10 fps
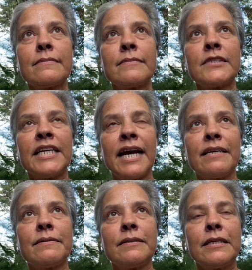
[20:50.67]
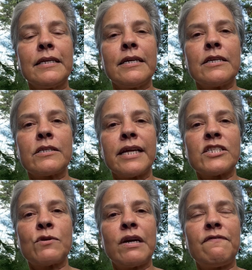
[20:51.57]
Yeah, so that's
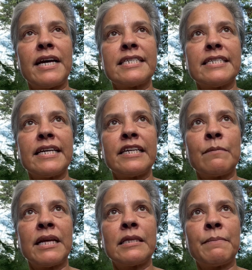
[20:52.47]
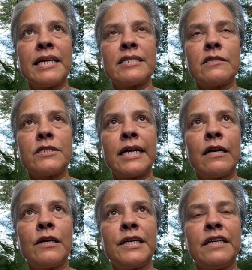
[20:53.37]
quite fascinating about the Maslow's
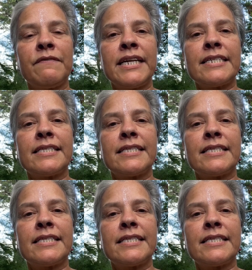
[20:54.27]
hierarchy of needs.